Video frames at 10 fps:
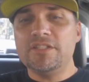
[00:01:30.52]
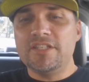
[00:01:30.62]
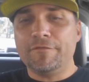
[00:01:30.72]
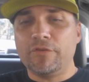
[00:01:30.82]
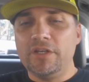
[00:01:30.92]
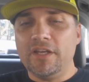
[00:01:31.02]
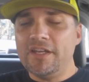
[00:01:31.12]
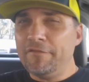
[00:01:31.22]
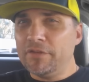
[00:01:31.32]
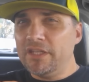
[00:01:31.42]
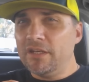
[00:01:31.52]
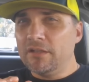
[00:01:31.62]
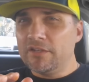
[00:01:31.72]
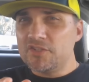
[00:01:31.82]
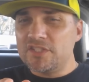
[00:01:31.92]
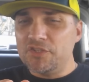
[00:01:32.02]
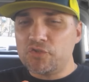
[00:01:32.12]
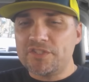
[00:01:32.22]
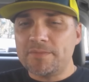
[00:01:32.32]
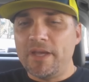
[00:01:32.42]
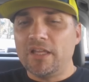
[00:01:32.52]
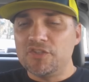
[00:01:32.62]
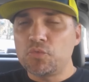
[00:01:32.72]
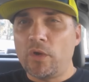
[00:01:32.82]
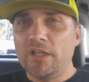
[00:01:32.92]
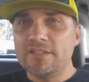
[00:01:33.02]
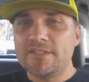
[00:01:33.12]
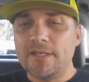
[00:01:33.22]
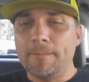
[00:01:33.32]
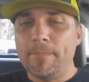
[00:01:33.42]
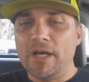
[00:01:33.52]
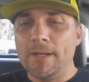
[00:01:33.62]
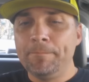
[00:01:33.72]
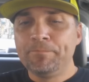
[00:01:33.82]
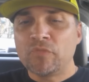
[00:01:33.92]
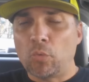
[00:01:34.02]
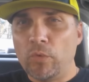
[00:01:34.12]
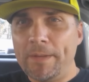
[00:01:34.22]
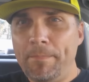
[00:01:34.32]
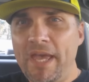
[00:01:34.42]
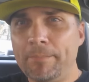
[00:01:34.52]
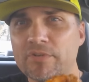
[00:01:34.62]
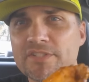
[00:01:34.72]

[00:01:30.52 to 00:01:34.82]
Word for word: different. I definitely get a little citrus smell as well as some red pepper